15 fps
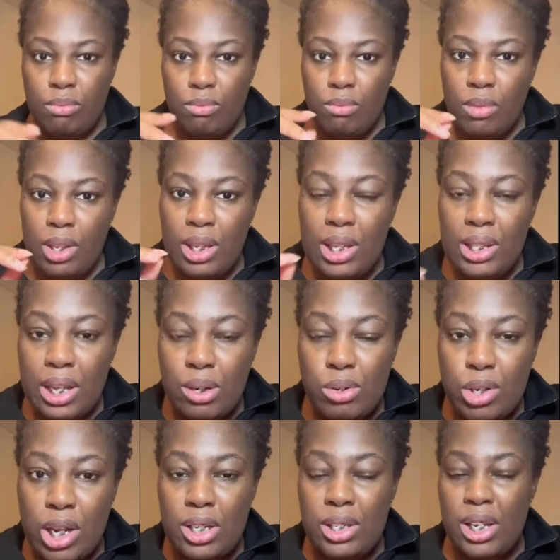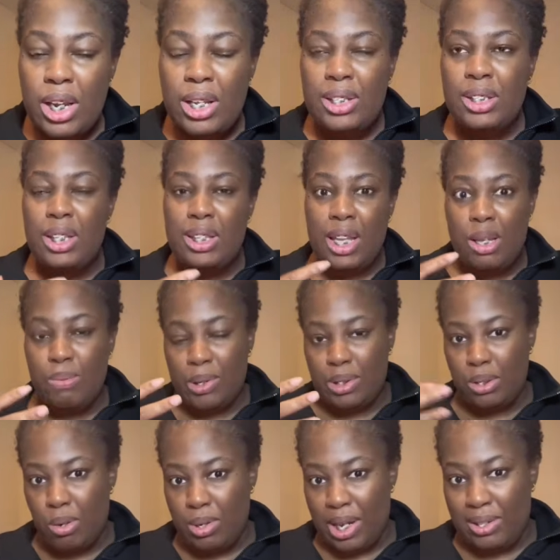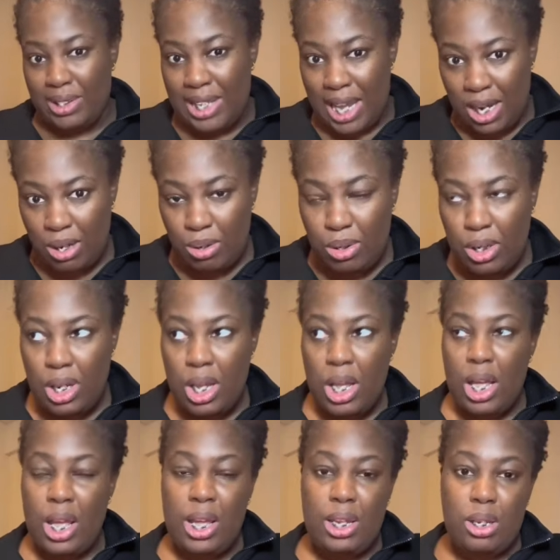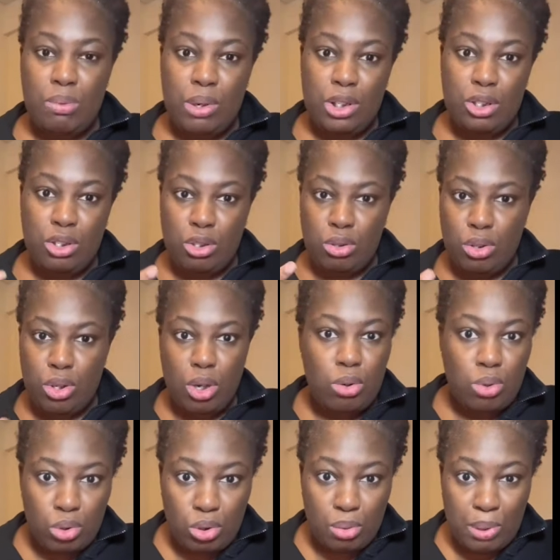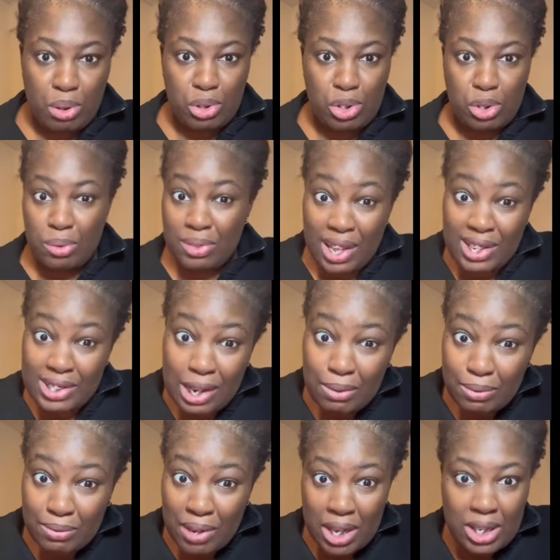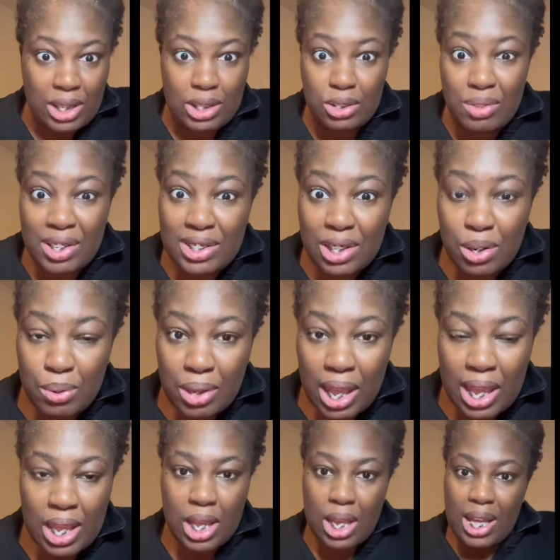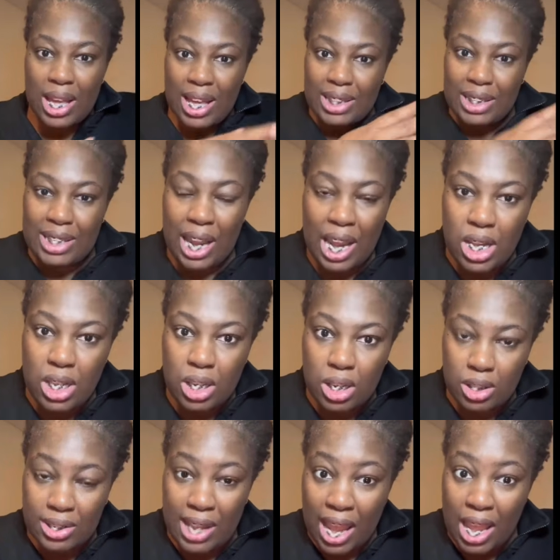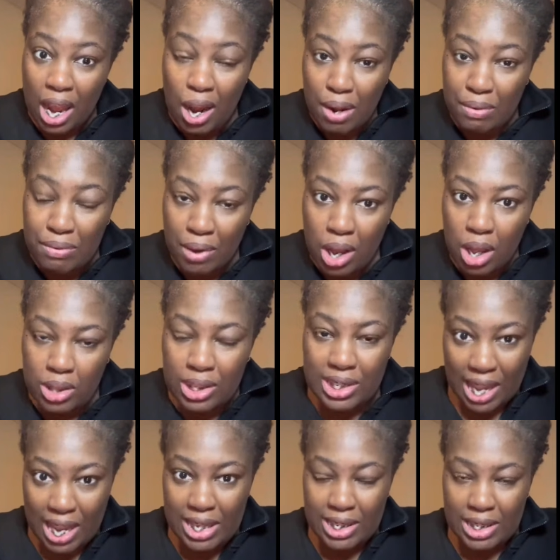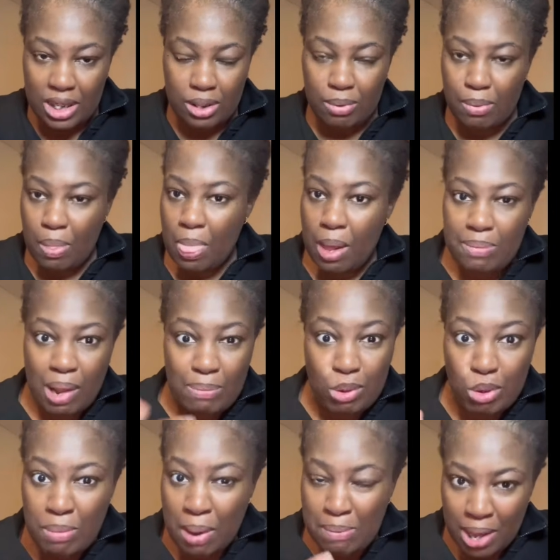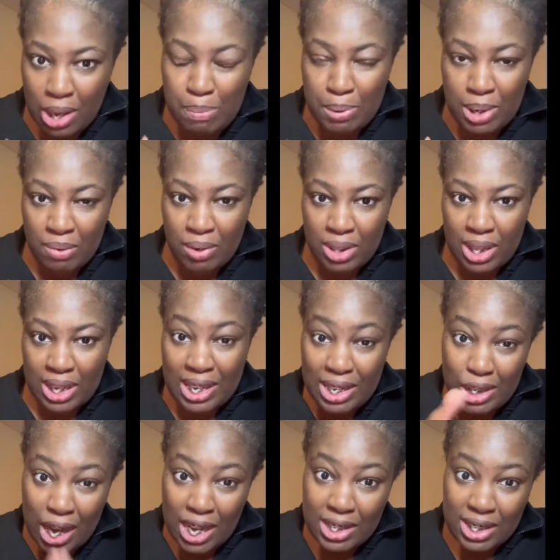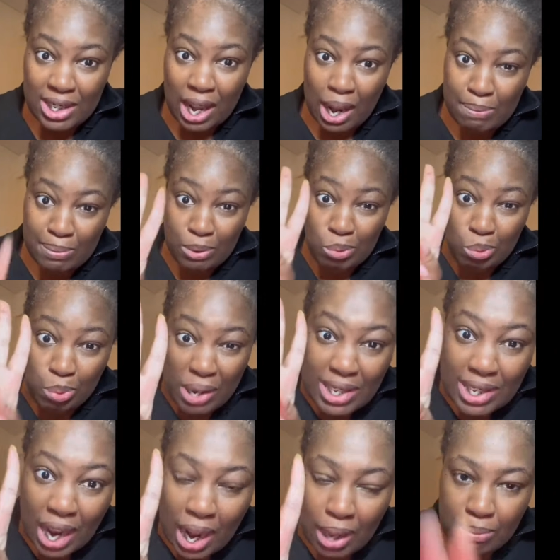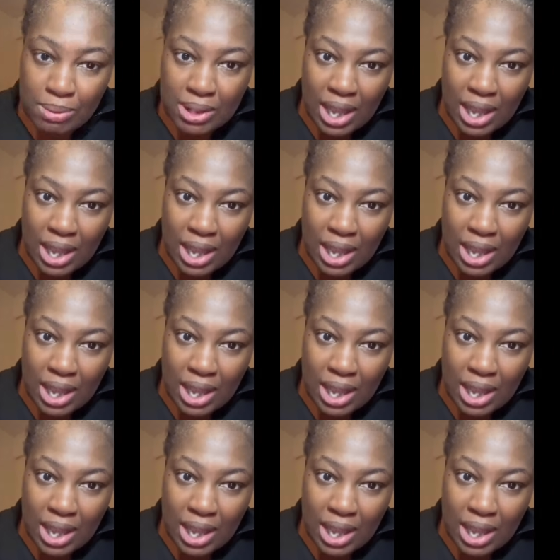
He later changed it and said that he wants to go downtown and he wants to, go to a boat show. That sounds fun. So I said, okay. The day of the date, I'm doing my makeup and everything. He changed the time 3 times.